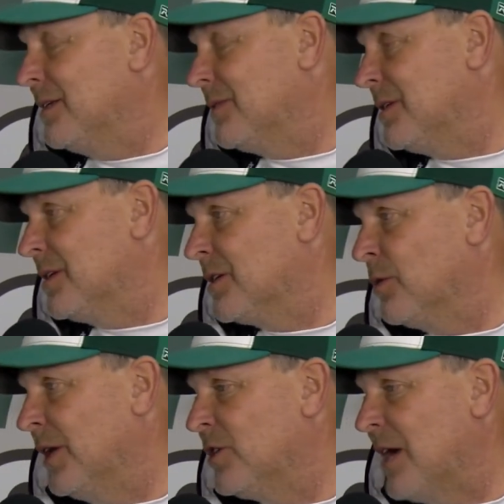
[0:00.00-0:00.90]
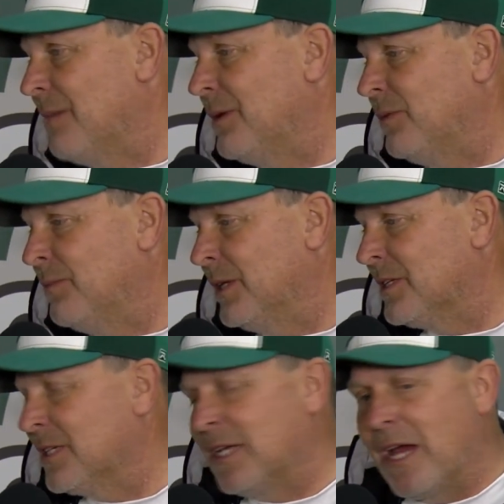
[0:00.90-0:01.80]
Tim does a great job, but we
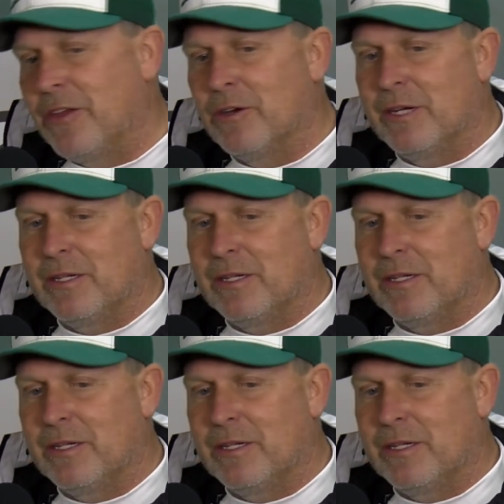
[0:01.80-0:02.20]
built it together,